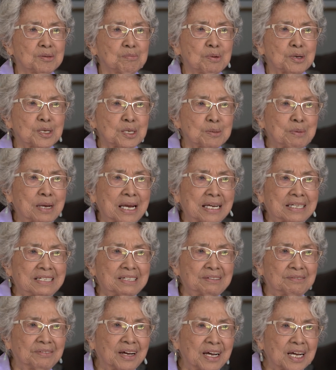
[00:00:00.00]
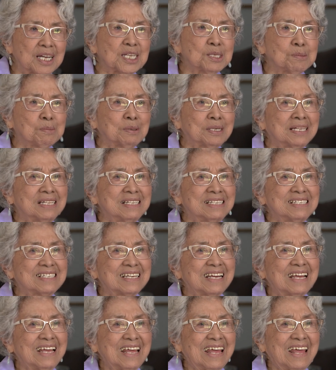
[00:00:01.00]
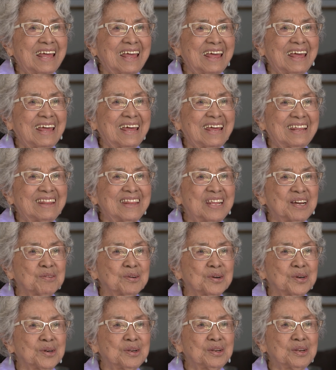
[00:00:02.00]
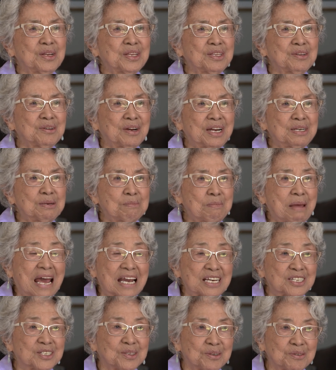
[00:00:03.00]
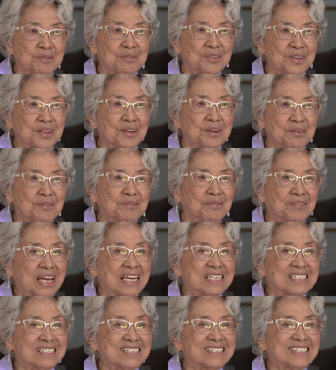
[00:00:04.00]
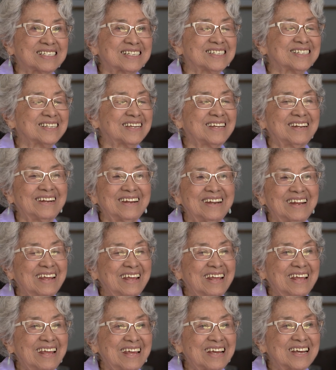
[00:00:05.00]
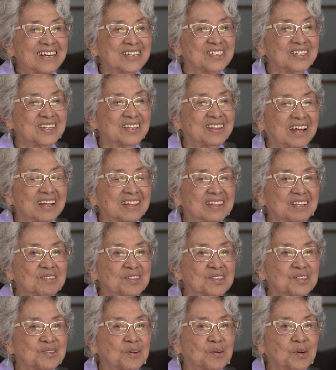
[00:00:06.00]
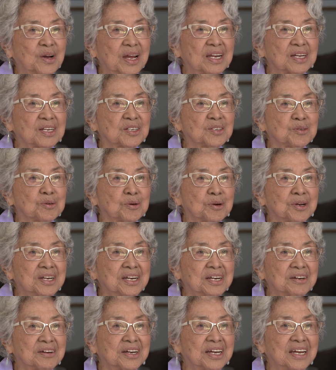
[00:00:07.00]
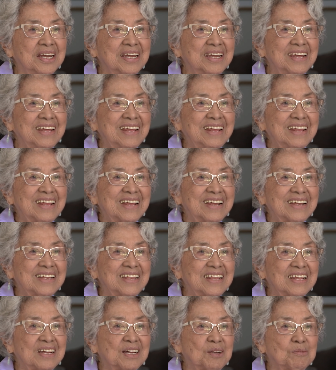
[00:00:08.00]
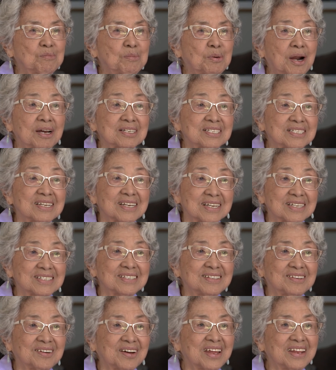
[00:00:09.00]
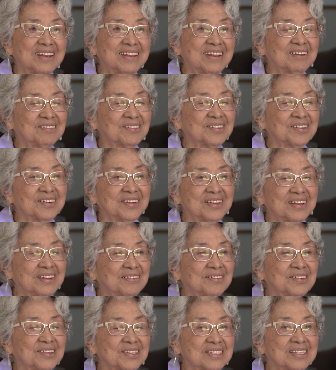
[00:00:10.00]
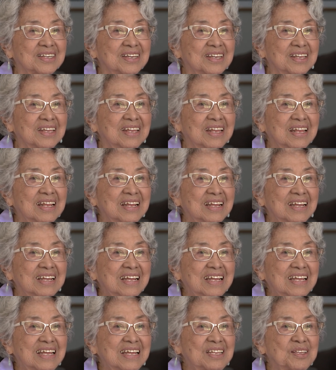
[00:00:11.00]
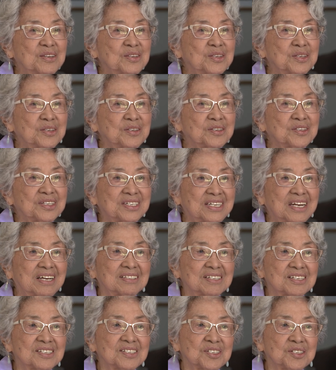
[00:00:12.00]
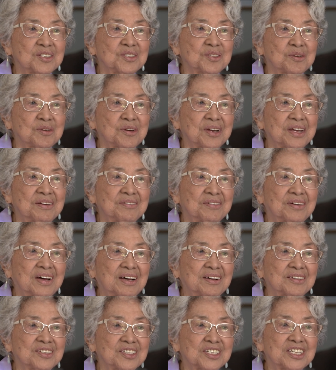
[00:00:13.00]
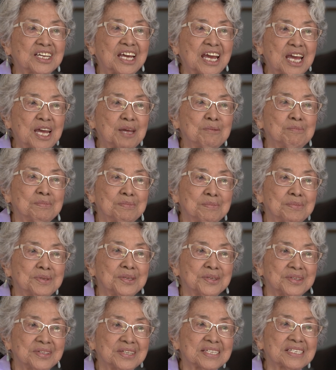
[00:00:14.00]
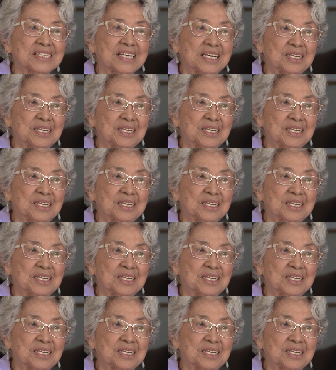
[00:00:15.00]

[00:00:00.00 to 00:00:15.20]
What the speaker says: prospective husbands, and they were trying to match their faces, because they didn't. And she thought that was quite extraordinary process. You know, I had never, it was a, and she used to tell us a story of how she came to this